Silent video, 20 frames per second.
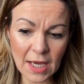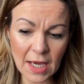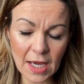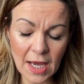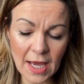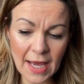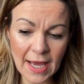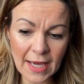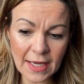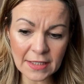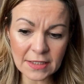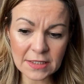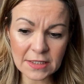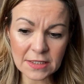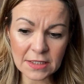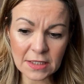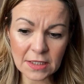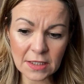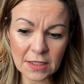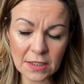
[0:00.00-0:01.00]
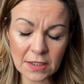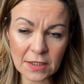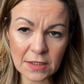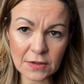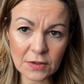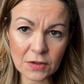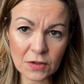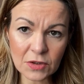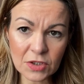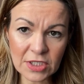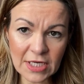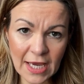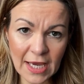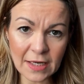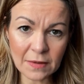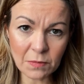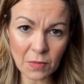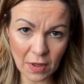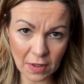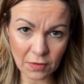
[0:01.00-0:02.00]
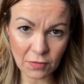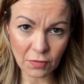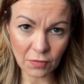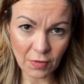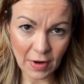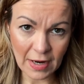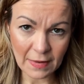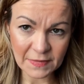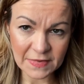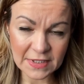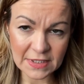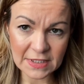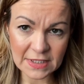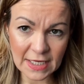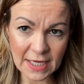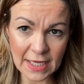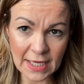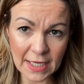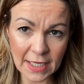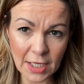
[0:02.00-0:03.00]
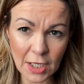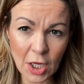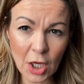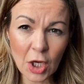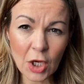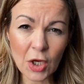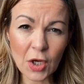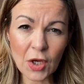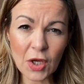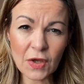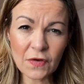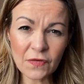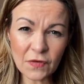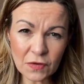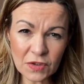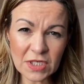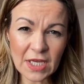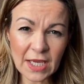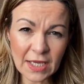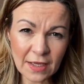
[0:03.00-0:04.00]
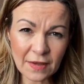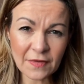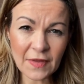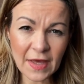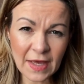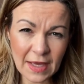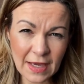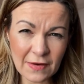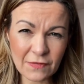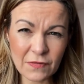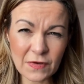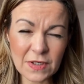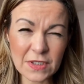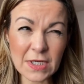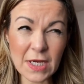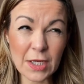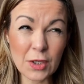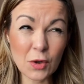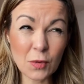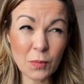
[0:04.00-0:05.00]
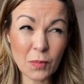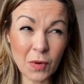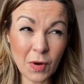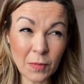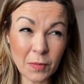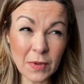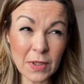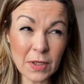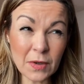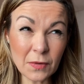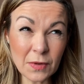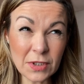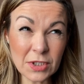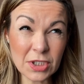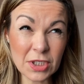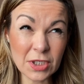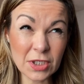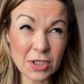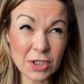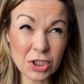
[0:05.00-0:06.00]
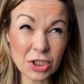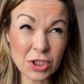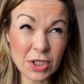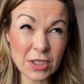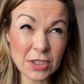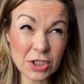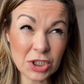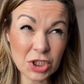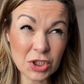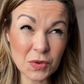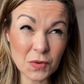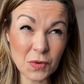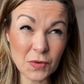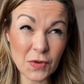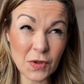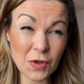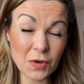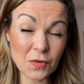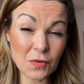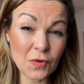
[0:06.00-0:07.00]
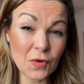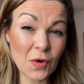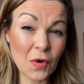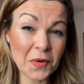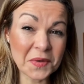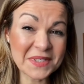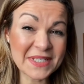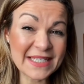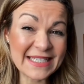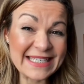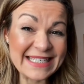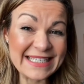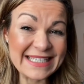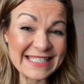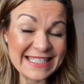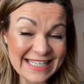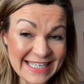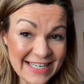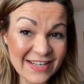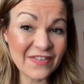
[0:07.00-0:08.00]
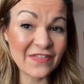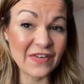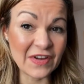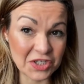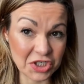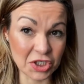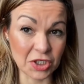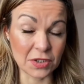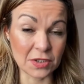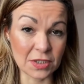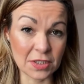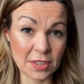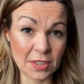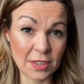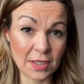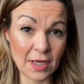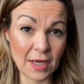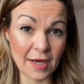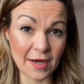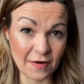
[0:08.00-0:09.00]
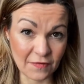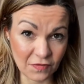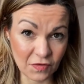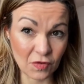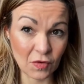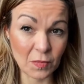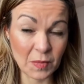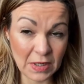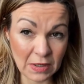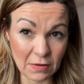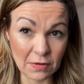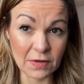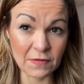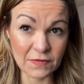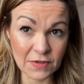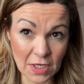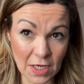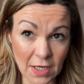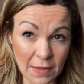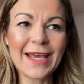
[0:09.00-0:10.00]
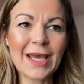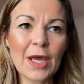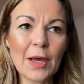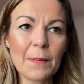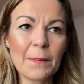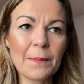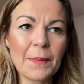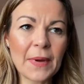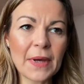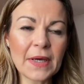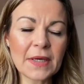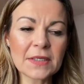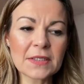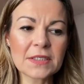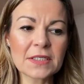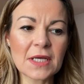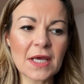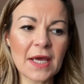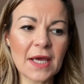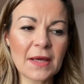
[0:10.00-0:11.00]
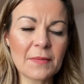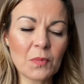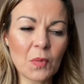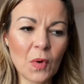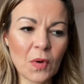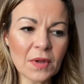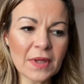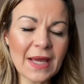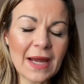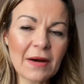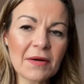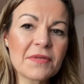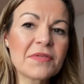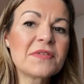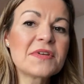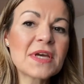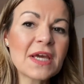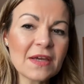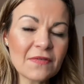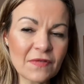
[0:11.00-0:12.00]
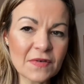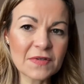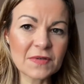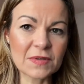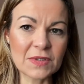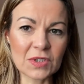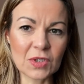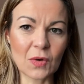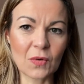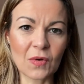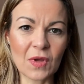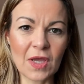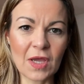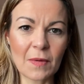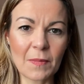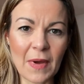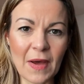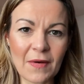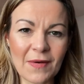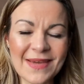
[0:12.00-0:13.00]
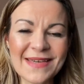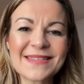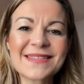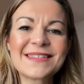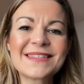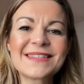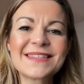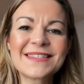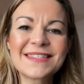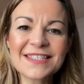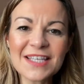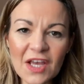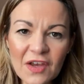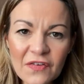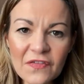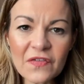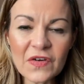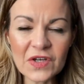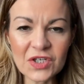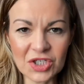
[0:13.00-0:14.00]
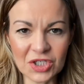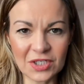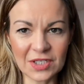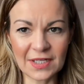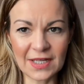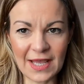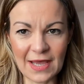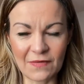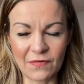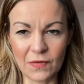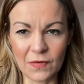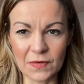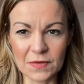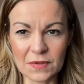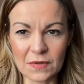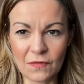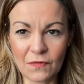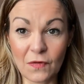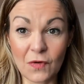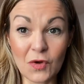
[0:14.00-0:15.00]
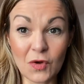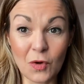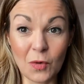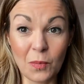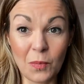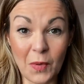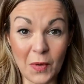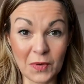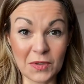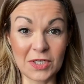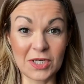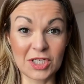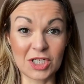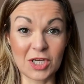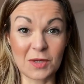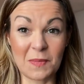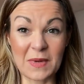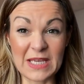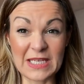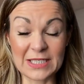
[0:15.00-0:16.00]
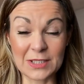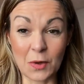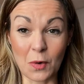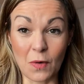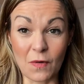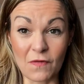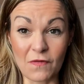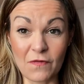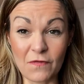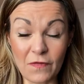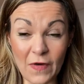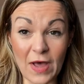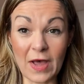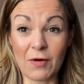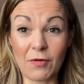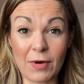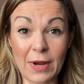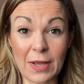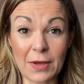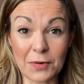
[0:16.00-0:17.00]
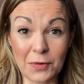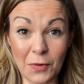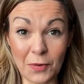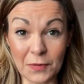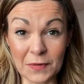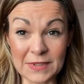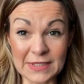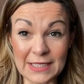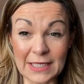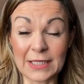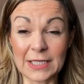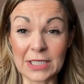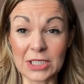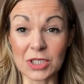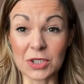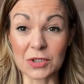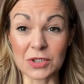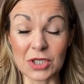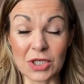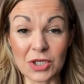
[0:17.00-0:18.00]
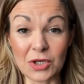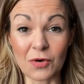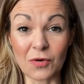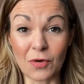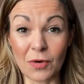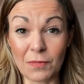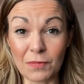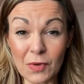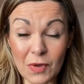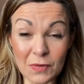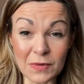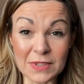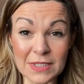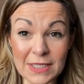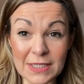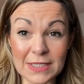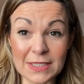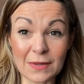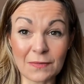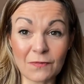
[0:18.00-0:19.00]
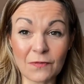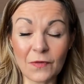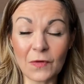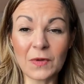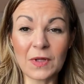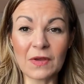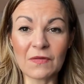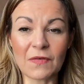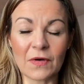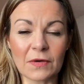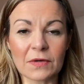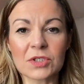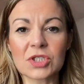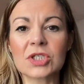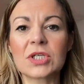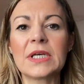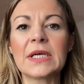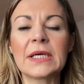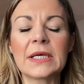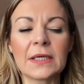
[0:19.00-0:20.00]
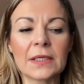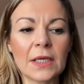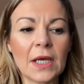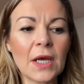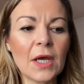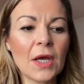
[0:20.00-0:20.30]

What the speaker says: at your 10 micrograms a day, if you're taking that every day, you're probably going to ensure that you're not deficient after a period of time. But what Gareth Davis is talking about is sufficient levels for your body to be sort of firing on all cylinders and your immune system fully functioning and